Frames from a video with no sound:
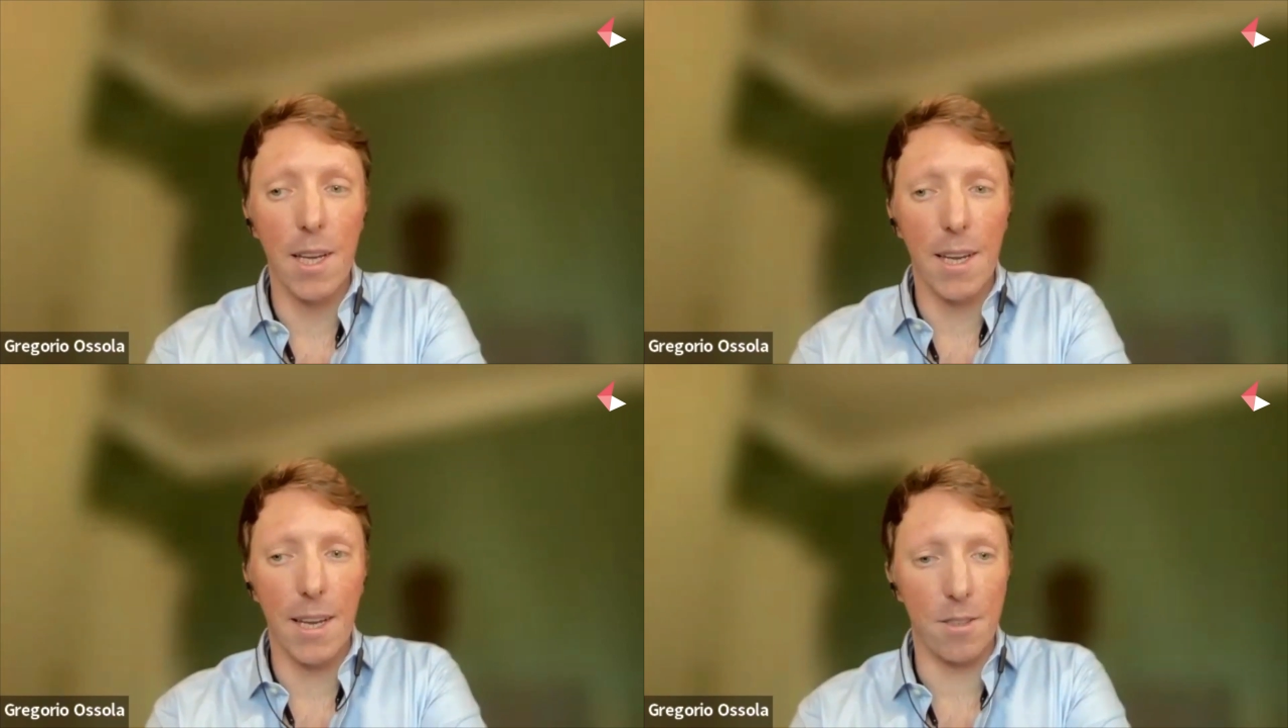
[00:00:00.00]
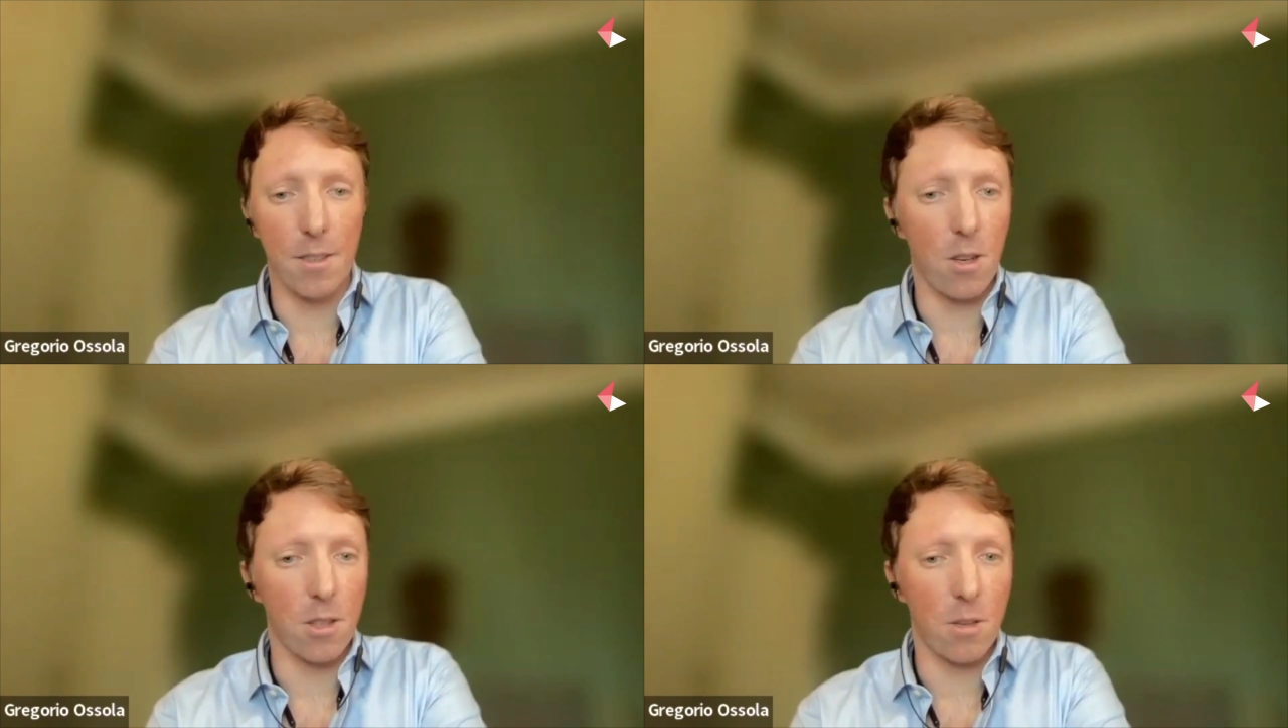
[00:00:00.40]
and the
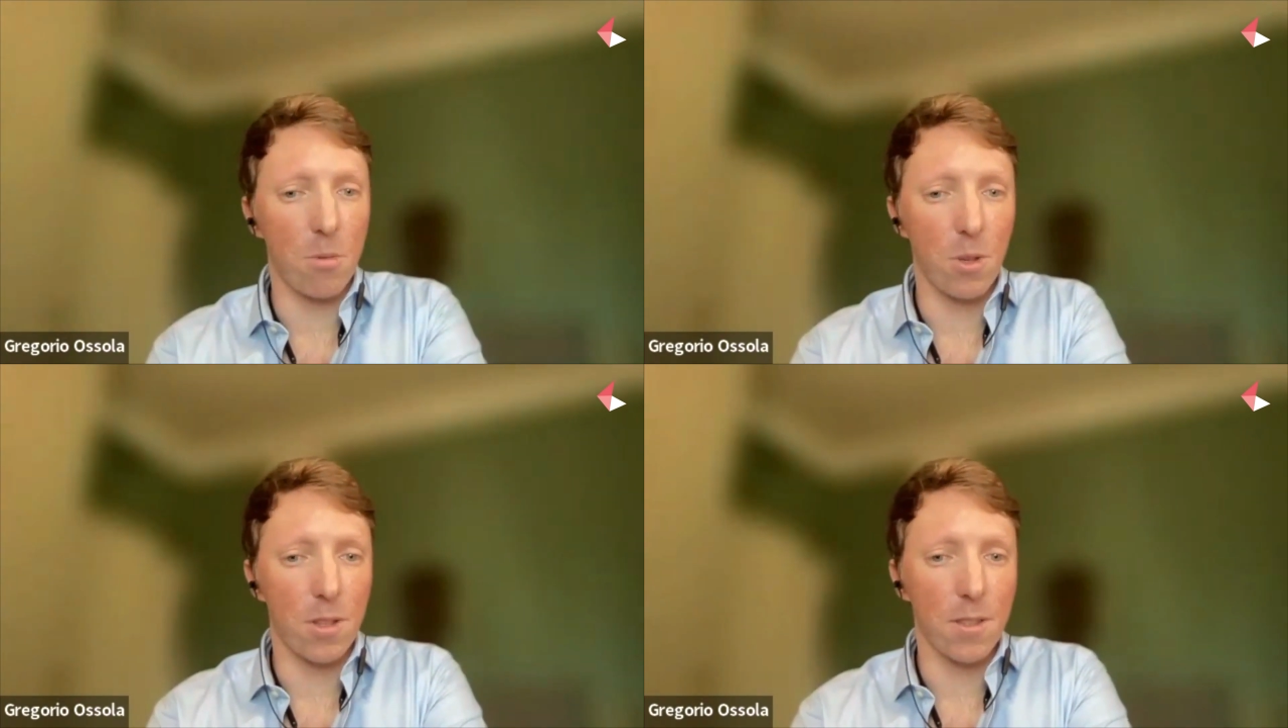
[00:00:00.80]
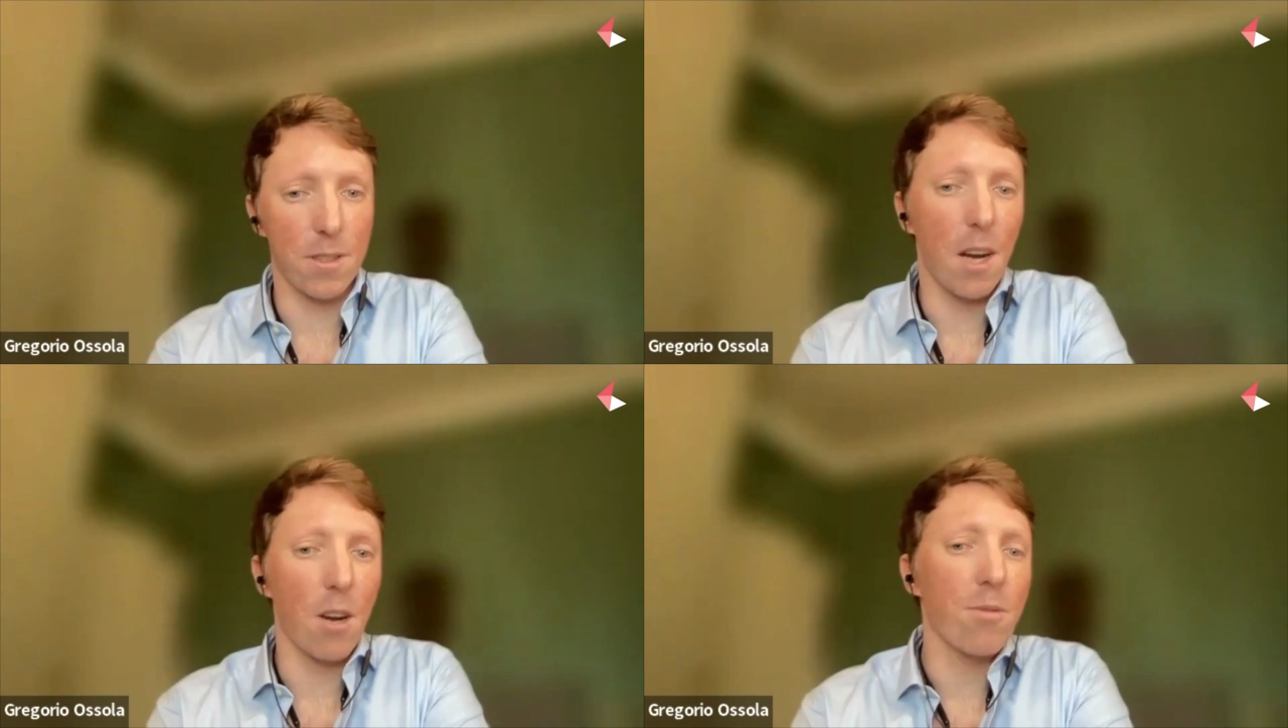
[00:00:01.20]
starting point to
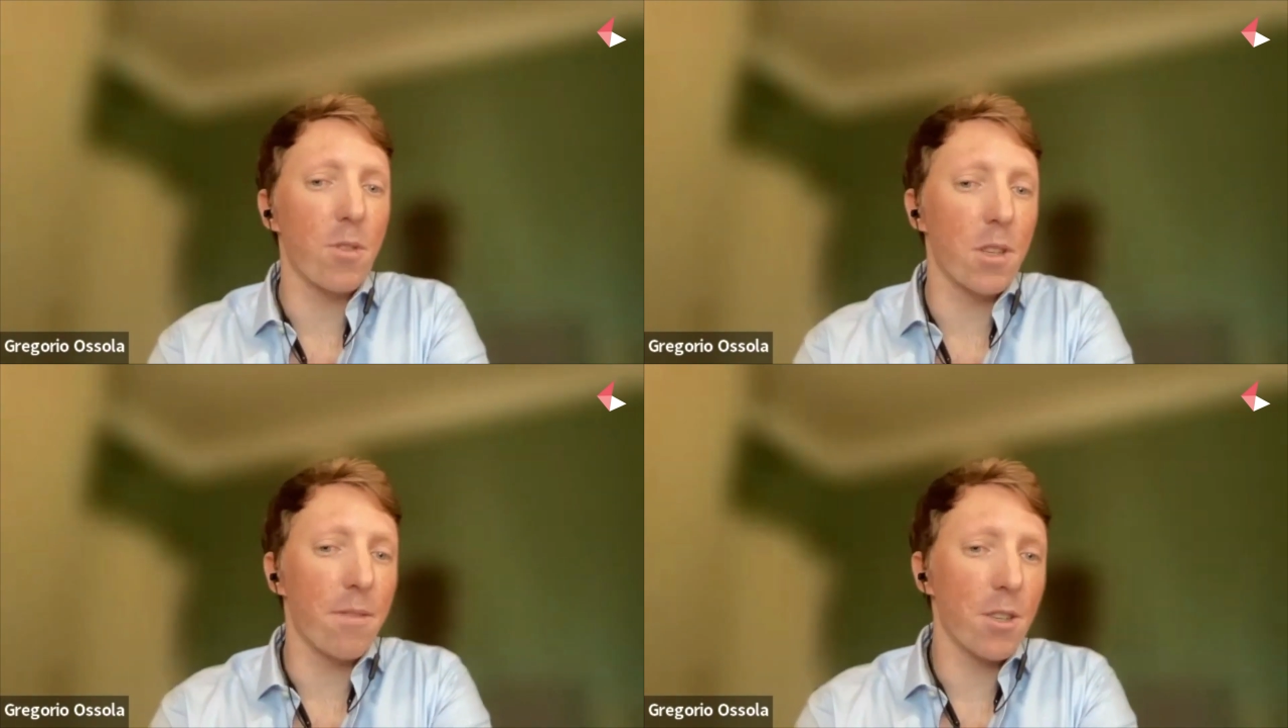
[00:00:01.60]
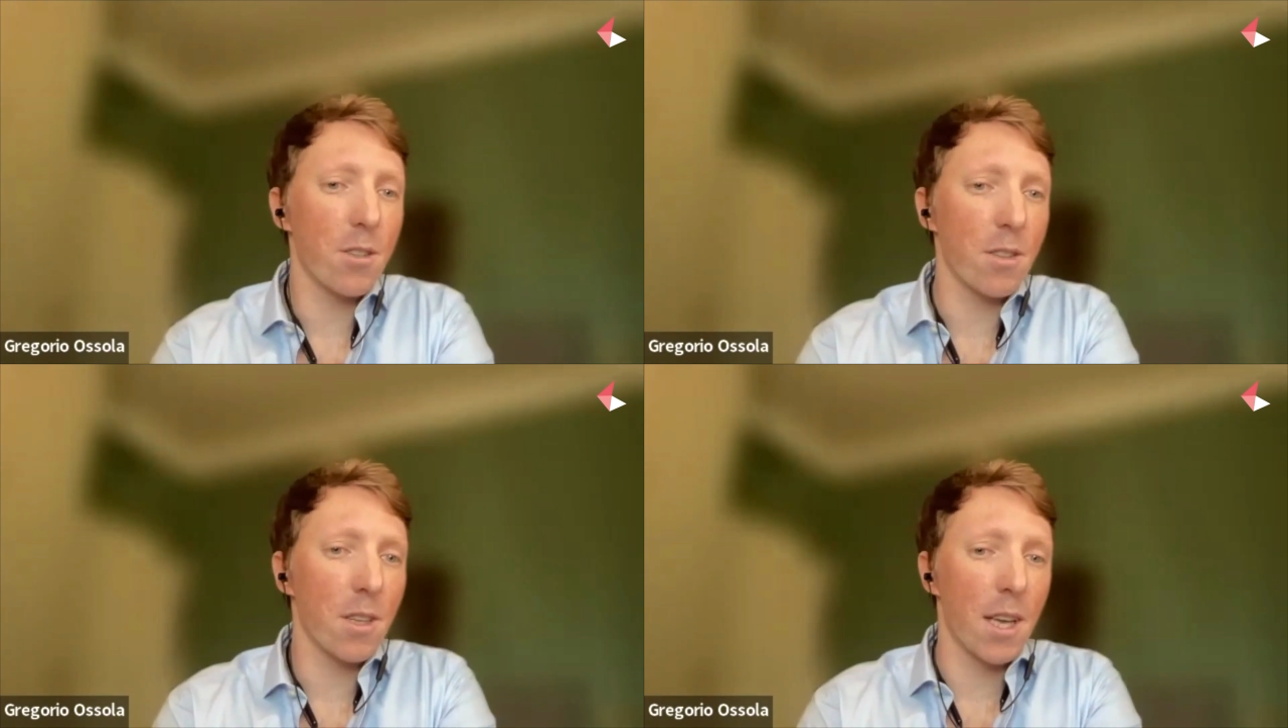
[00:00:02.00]
scout for
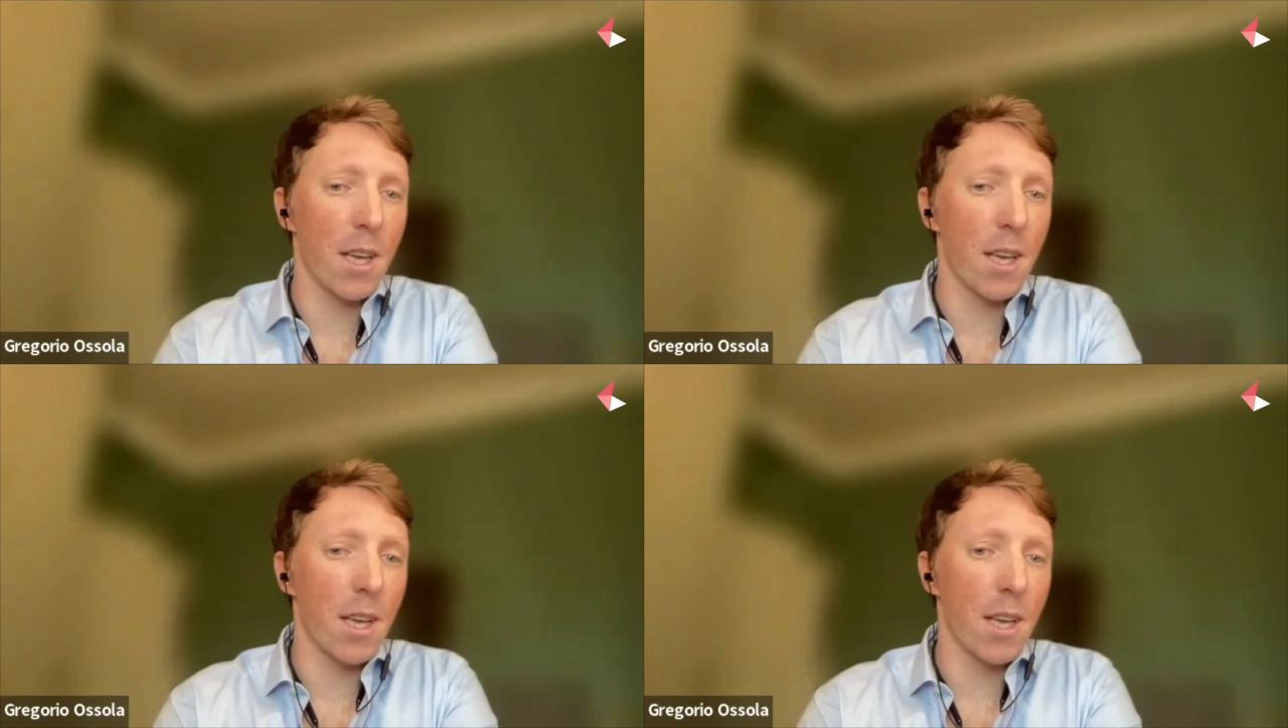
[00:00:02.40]
innovation,